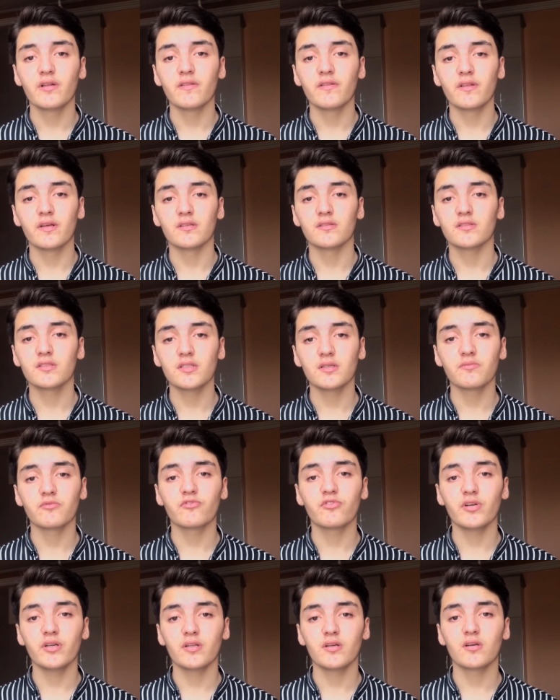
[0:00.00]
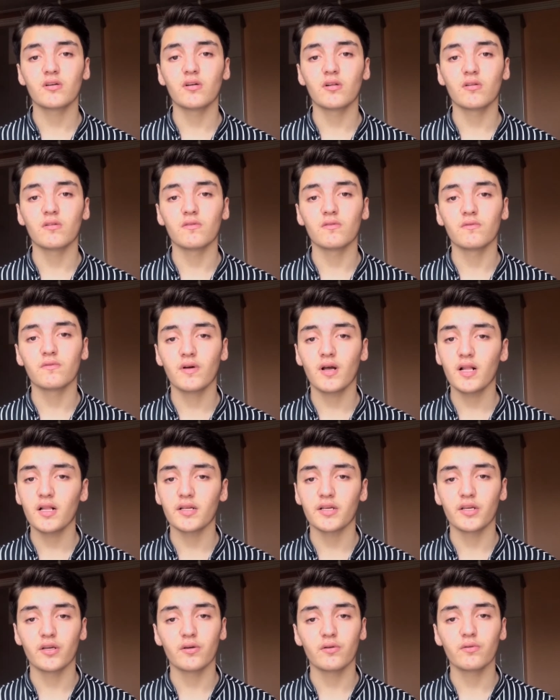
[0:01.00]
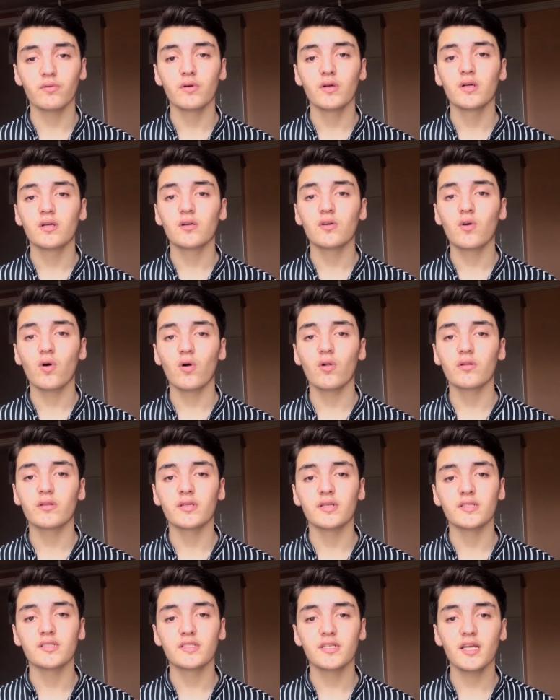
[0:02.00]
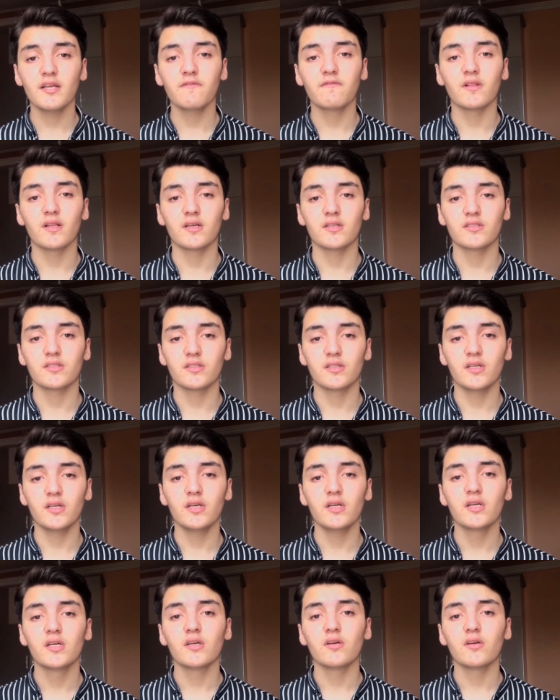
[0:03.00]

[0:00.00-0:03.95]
than some critical value, called the escape velocity,